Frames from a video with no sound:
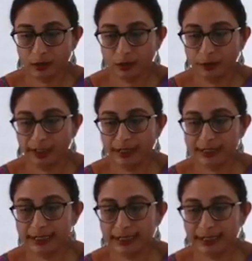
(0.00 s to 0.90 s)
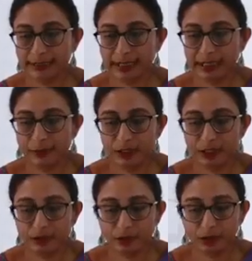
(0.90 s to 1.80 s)

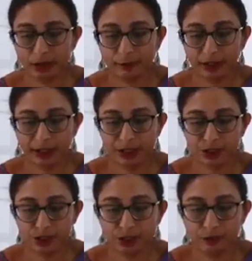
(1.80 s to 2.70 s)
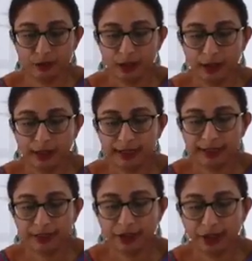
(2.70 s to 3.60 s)
examples for applications of this
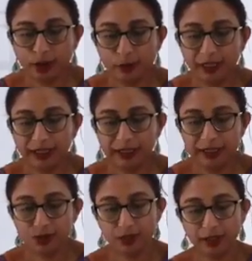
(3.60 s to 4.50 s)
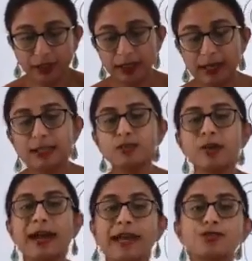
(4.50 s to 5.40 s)
is recombinant insulin. So
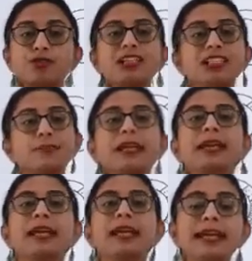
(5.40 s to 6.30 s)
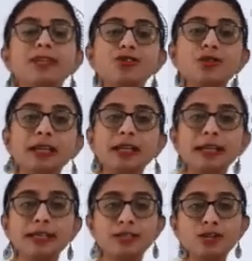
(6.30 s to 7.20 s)
actually speaking, insulin
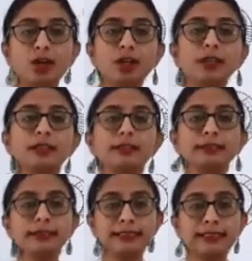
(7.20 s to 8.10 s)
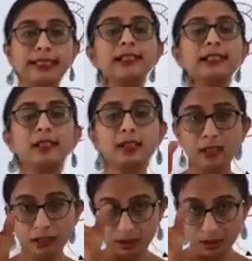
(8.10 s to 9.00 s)
is not a single
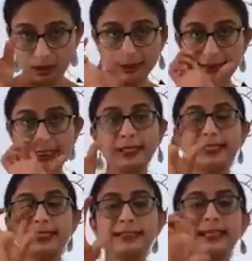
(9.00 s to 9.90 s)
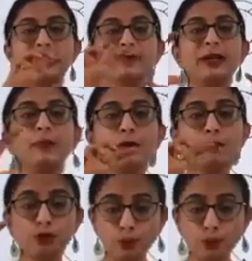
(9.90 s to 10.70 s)
it is made up of two